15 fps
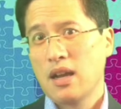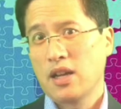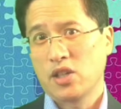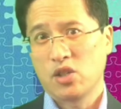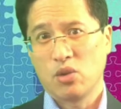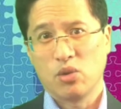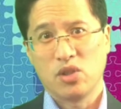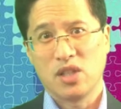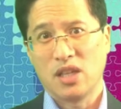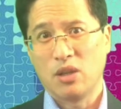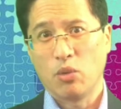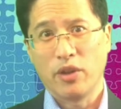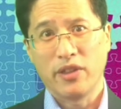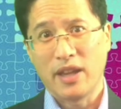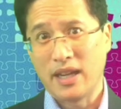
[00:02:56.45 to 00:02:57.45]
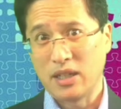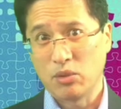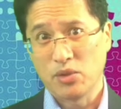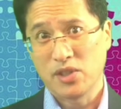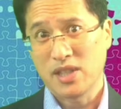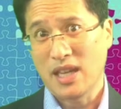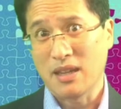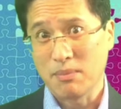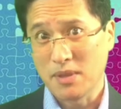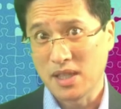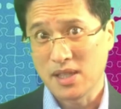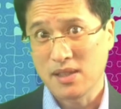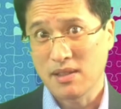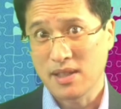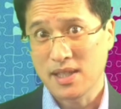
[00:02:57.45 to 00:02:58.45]
associated with annual
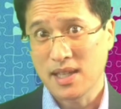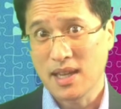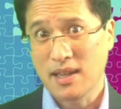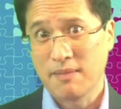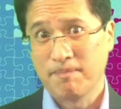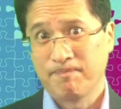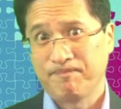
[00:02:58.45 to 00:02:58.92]
statements, let's say.